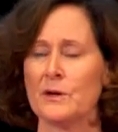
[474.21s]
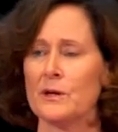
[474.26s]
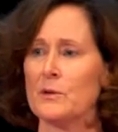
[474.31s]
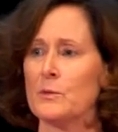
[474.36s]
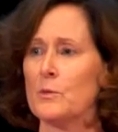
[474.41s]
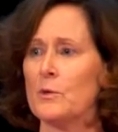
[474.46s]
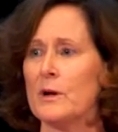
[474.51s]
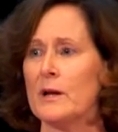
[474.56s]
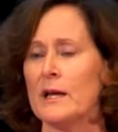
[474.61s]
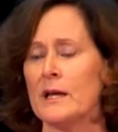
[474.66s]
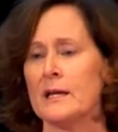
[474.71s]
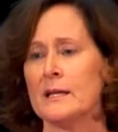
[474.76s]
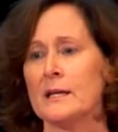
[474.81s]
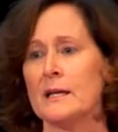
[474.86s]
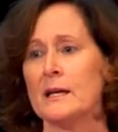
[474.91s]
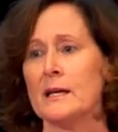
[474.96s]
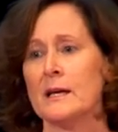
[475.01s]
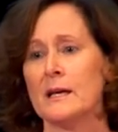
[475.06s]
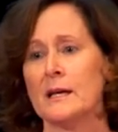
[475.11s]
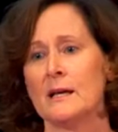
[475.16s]
And when,
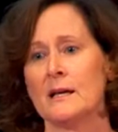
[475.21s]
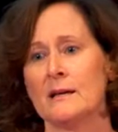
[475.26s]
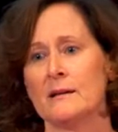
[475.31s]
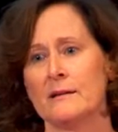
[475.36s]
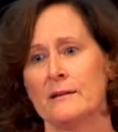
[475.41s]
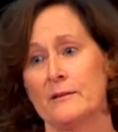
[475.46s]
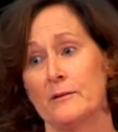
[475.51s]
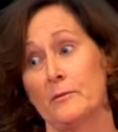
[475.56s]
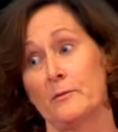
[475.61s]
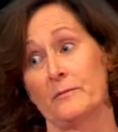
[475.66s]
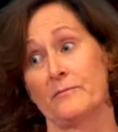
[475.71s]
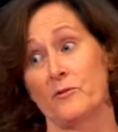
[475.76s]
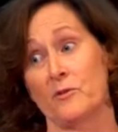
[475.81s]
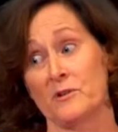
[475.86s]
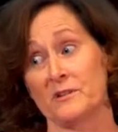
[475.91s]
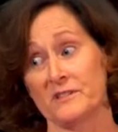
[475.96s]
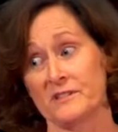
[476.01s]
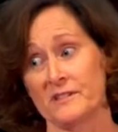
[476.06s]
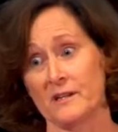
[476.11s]
of course,